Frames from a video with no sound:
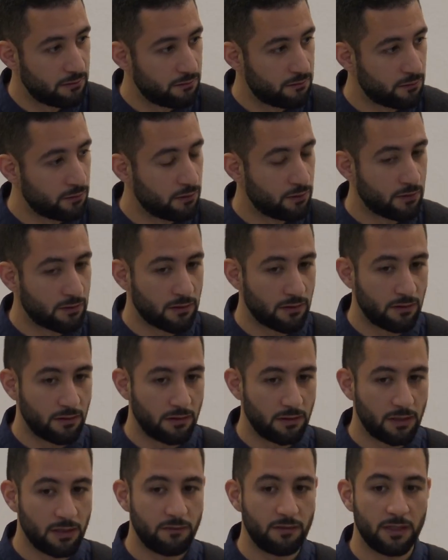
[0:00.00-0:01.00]
or
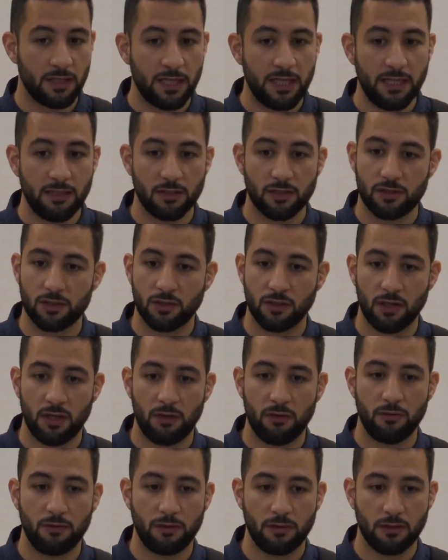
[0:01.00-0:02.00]
even he does not
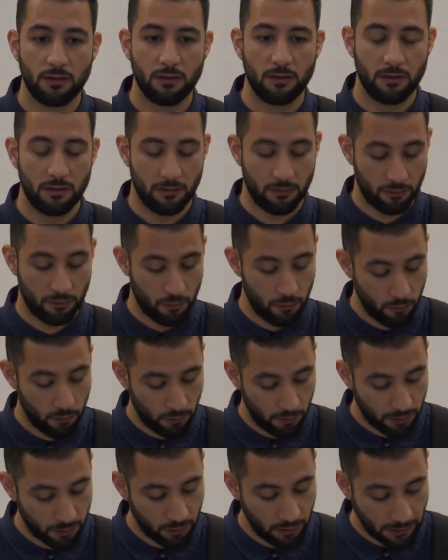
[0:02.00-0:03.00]
own the whole
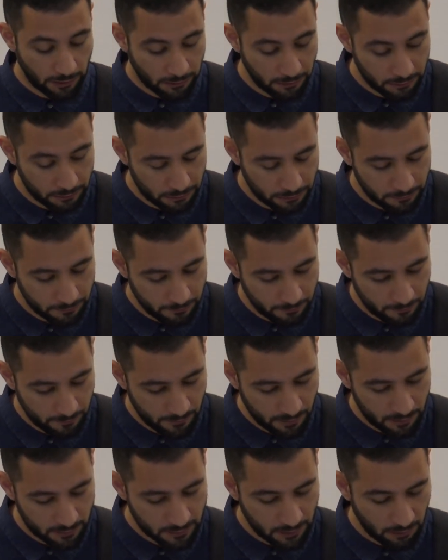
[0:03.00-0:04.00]
knowledge.
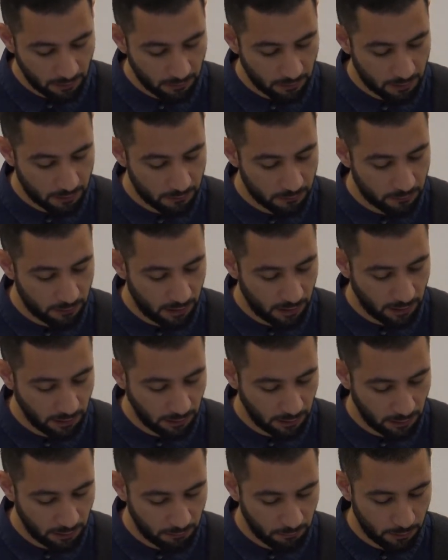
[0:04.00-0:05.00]
Sallallahu
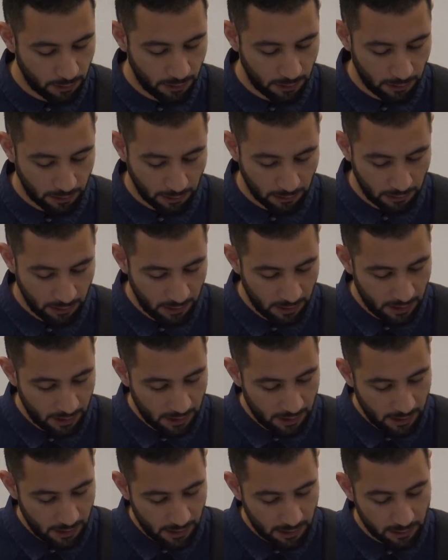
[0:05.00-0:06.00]
alayhi wa
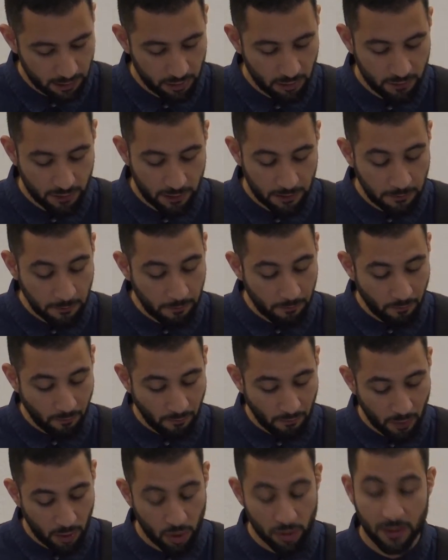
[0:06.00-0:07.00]
alayhi.
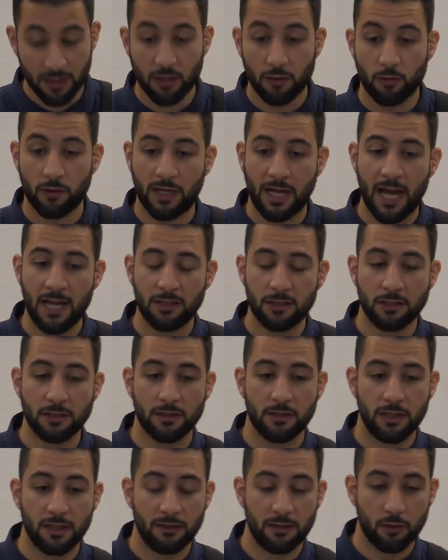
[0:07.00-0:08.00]
On another occasion
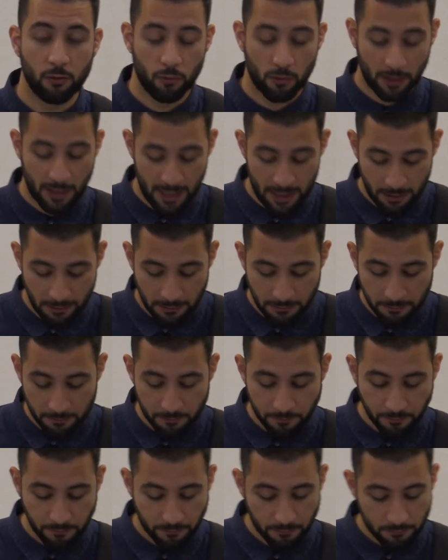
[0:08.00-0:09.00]
in the Quran,
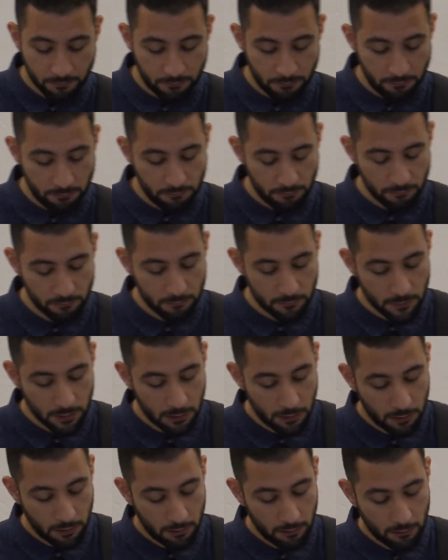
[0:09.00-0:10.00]

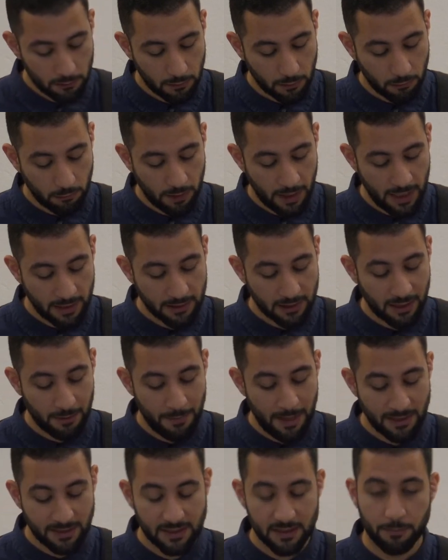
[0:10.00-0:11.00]
the Quran
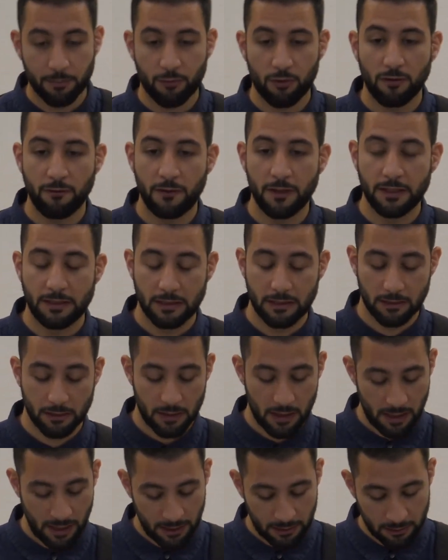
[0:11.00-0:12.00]
commands the Prophet
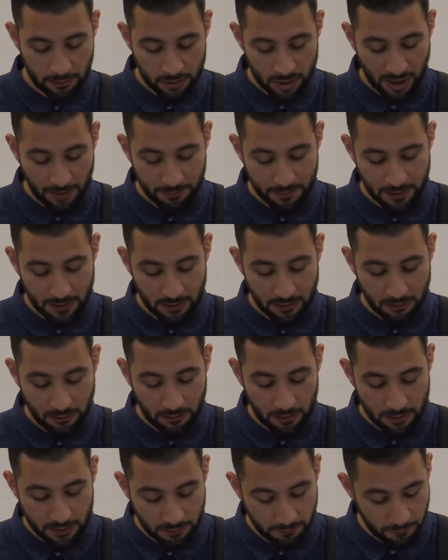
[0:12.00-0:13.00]
in chapter
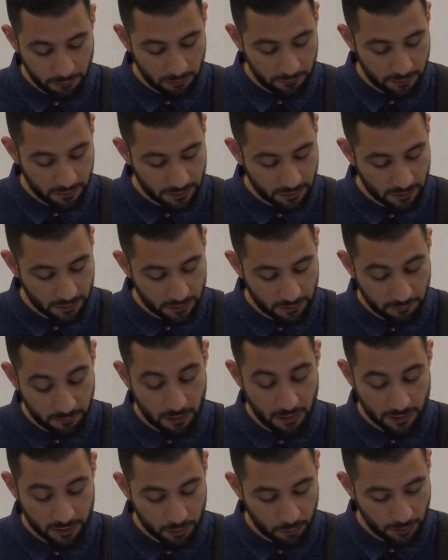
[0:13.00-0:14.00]
34,
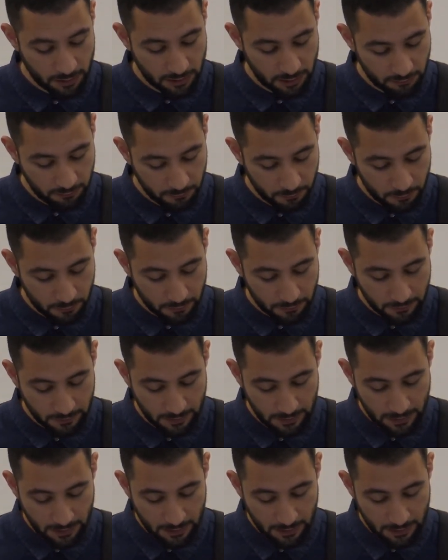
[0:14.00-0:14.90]
verse 24.